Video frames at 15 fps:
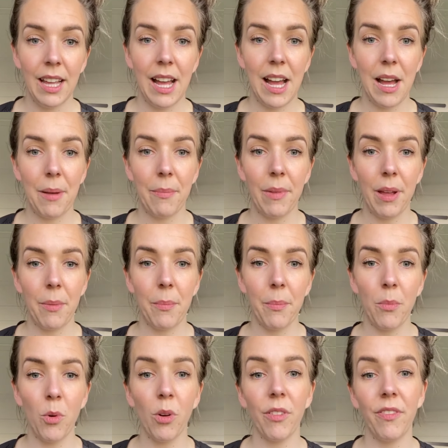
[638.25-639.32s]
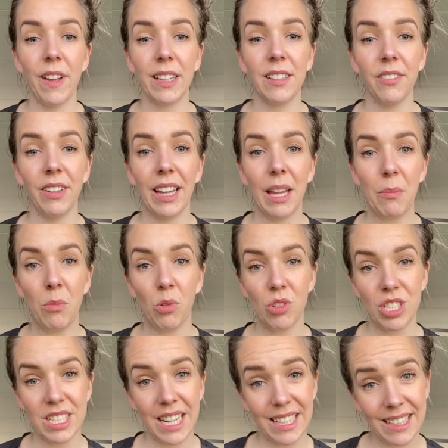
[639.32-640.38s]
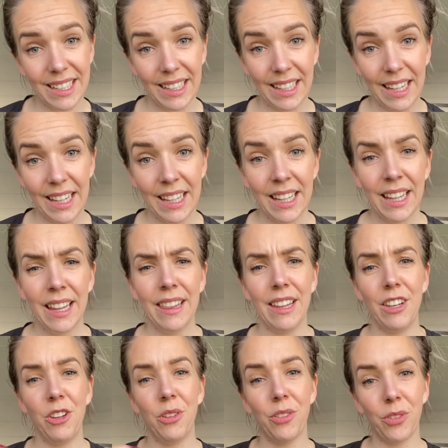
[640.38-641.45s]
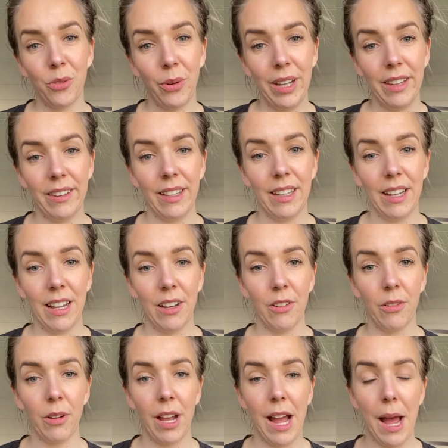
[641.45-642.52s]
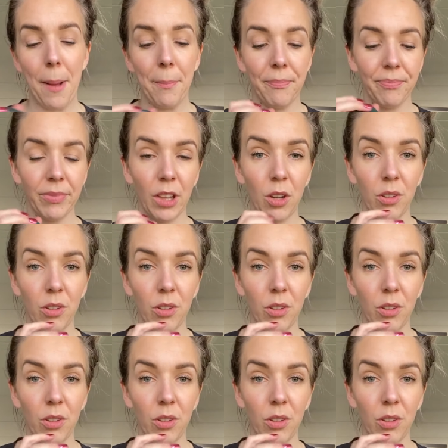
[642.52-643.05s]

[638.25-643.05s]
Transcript: um, more effectively and more gently than you squeezing and um,